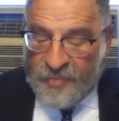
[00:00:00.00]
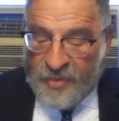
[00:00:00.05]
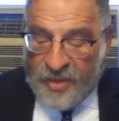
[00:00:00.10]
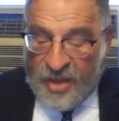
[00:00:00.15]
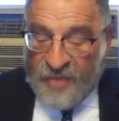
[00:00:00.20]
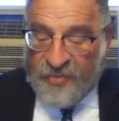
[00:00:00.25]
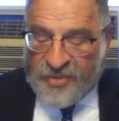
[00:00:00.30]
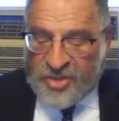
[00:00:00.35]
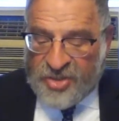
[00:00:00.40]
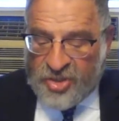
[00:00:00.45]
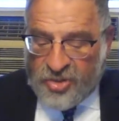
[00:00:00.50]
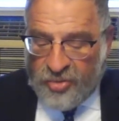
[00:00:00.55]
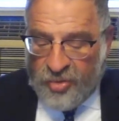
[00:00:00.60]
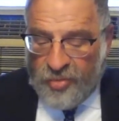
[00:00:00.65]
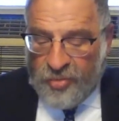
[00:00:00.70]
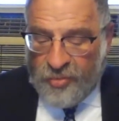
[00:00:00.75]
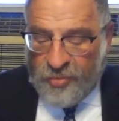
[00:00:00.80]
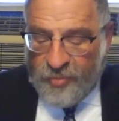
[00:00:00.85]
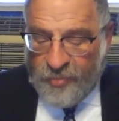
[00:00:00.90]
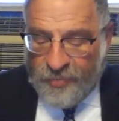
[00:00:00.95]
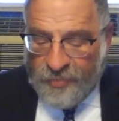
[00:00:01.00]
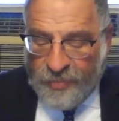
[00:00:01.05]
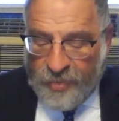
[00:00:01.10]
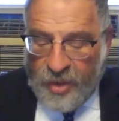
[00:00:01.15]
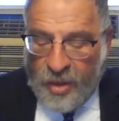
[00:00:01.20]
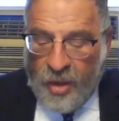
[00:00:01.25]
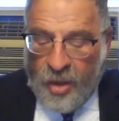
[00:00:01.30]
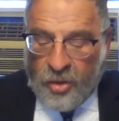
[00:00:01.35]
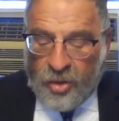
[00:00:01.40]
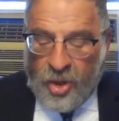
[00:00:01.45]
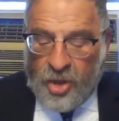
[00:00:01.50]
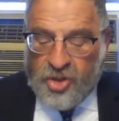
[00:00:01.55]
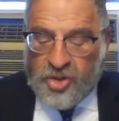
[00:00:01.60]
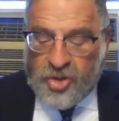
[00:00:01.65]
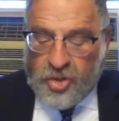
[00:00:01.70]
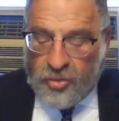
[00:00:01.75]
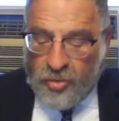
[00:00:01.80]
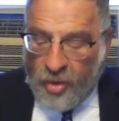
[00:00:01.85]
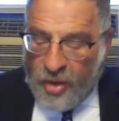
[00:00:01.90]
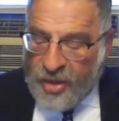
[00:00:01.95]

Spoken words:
if it's true. He sees